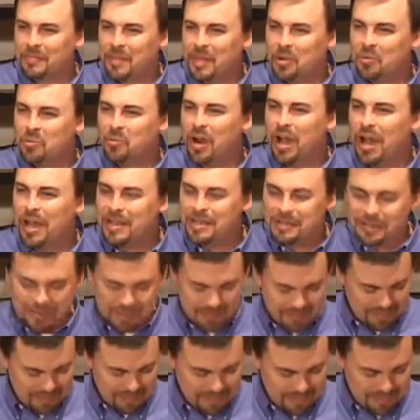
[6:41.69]
and
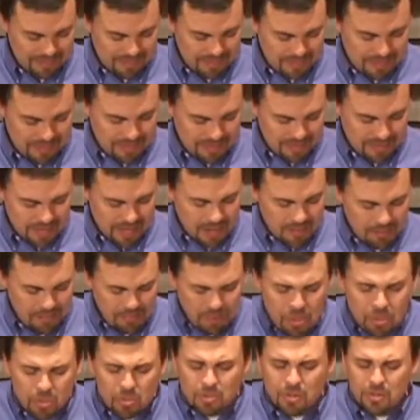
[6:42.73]
right and
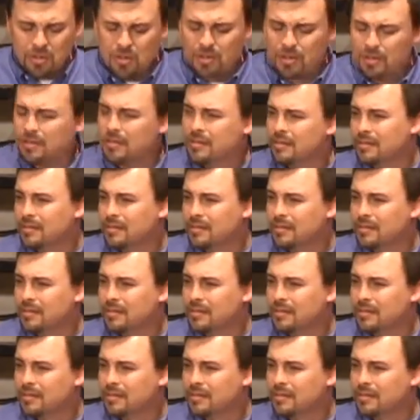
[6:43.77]
pure